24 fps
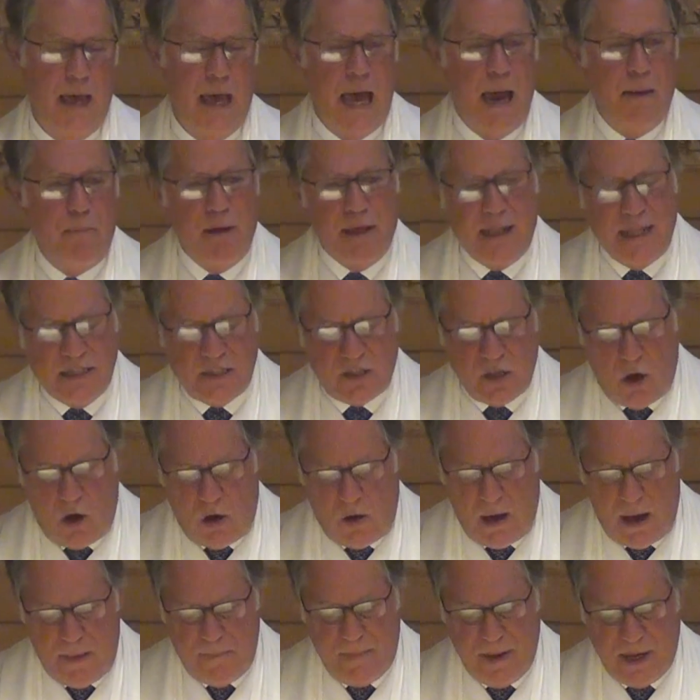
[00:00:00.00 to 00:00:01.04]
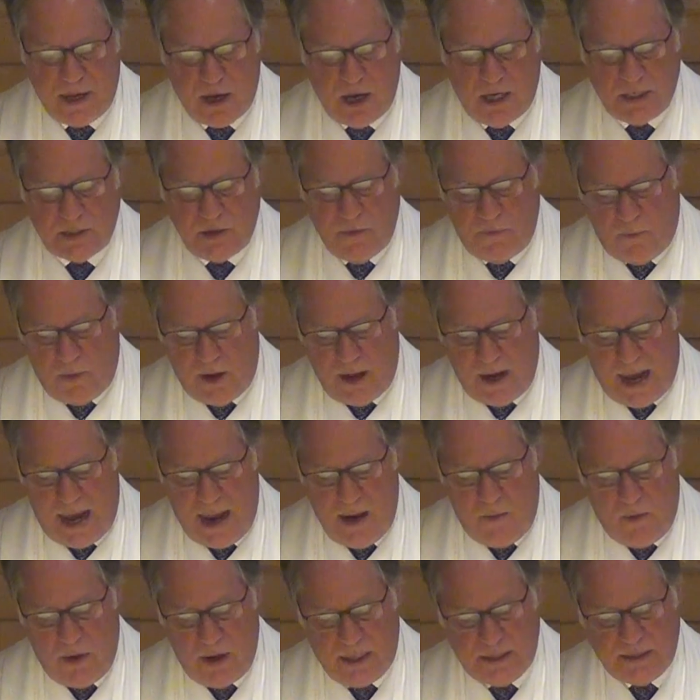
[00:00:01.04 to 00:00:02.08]
I bring this all up because of what
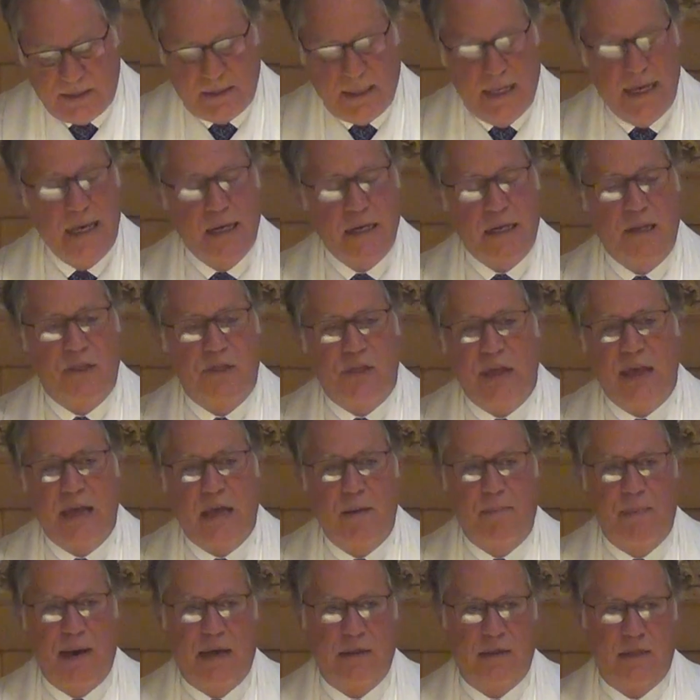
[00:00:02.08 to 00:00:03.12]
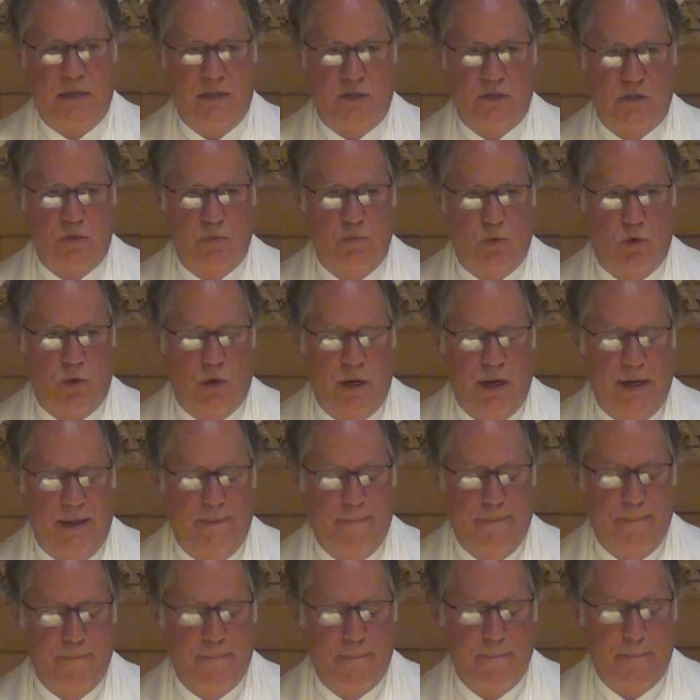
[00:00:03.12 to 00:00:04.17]
I want us to think about this morning.
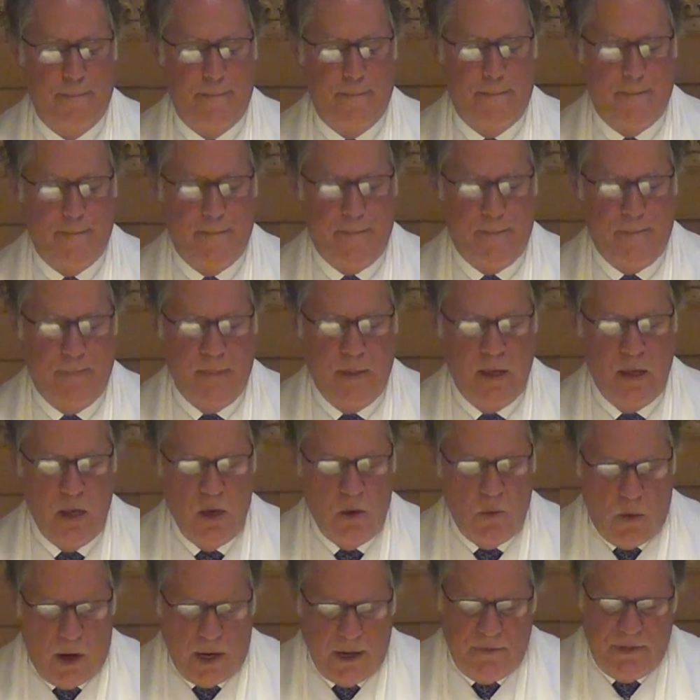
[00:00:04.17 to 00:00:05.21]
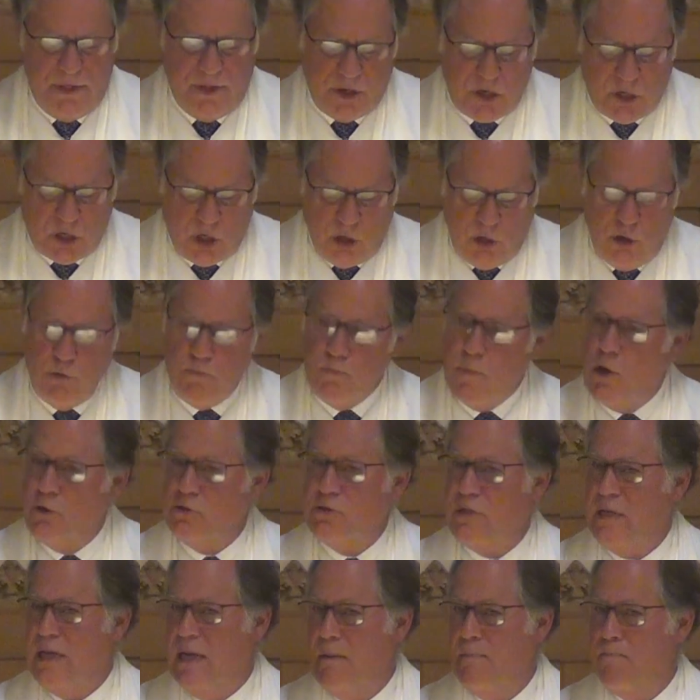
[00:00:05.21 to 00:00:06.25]
One of the two
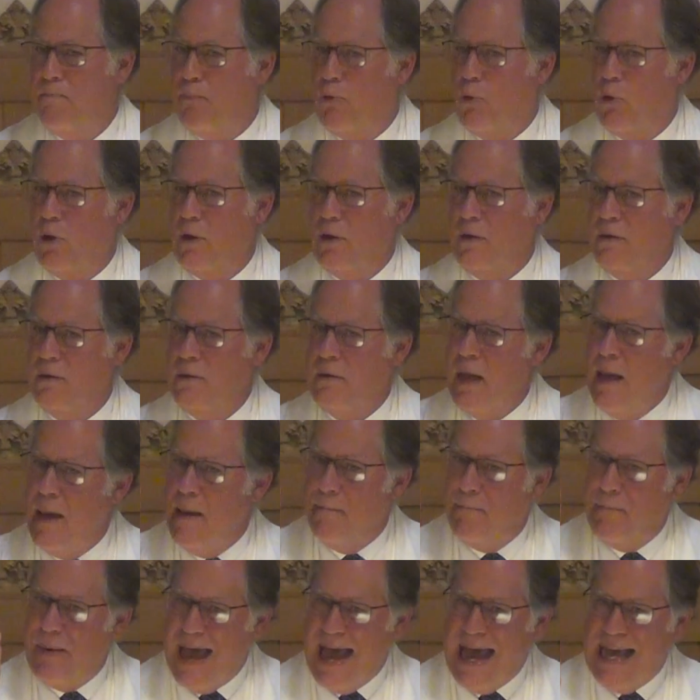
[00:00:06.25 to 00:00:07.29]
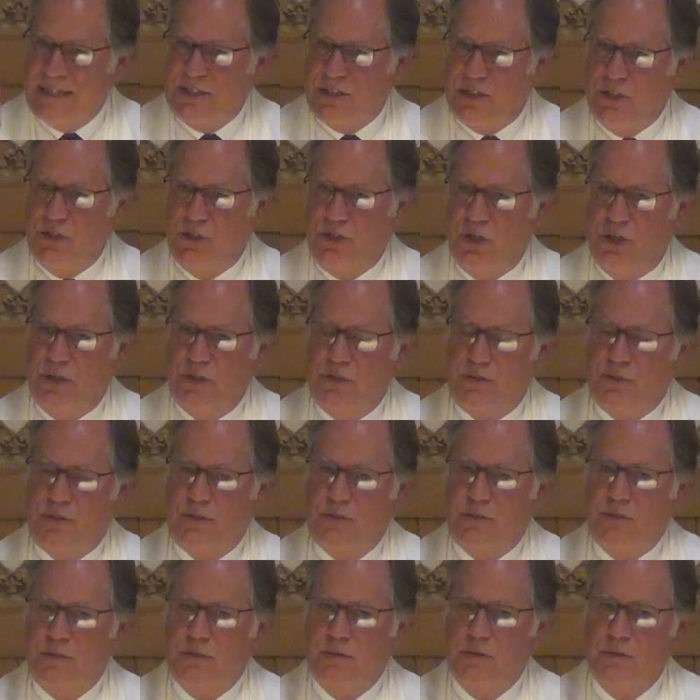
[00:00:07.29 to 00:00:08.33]
most important
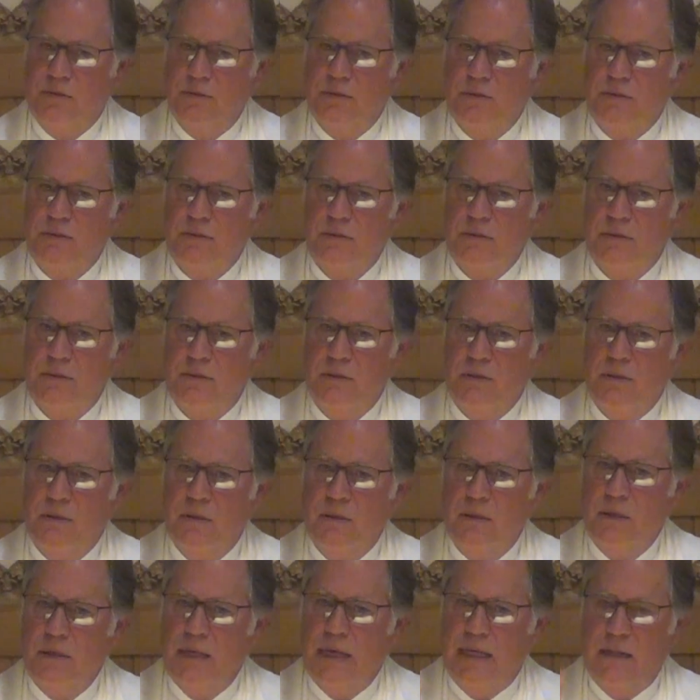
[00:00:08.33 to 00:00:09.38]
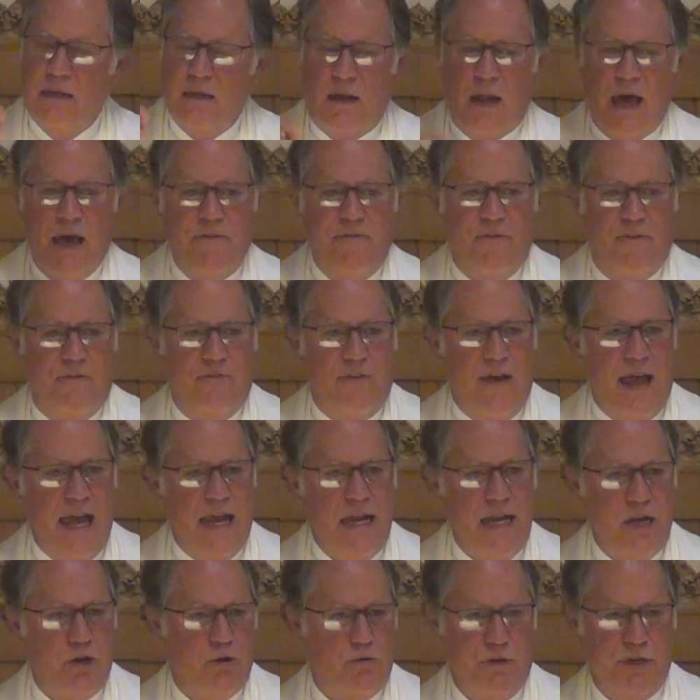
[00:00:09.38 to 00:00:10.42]
passages in the life of
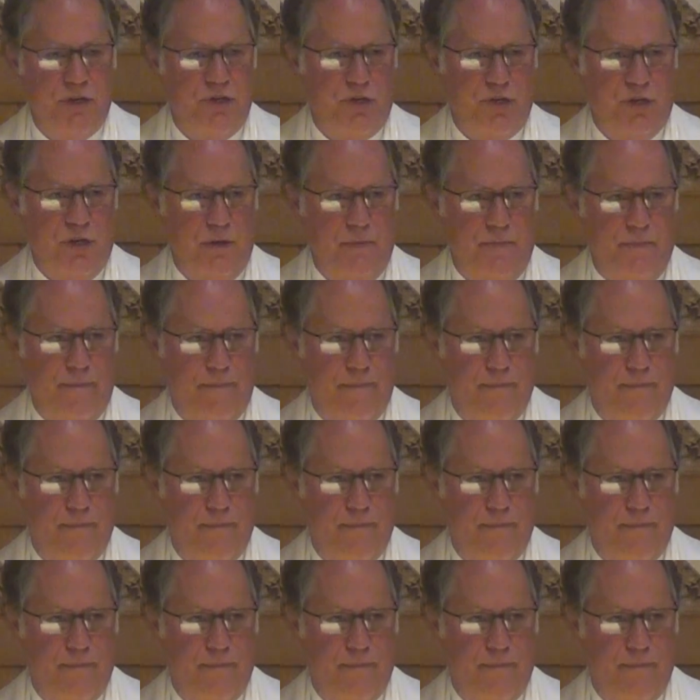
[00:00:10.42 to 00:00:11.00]
any Christian.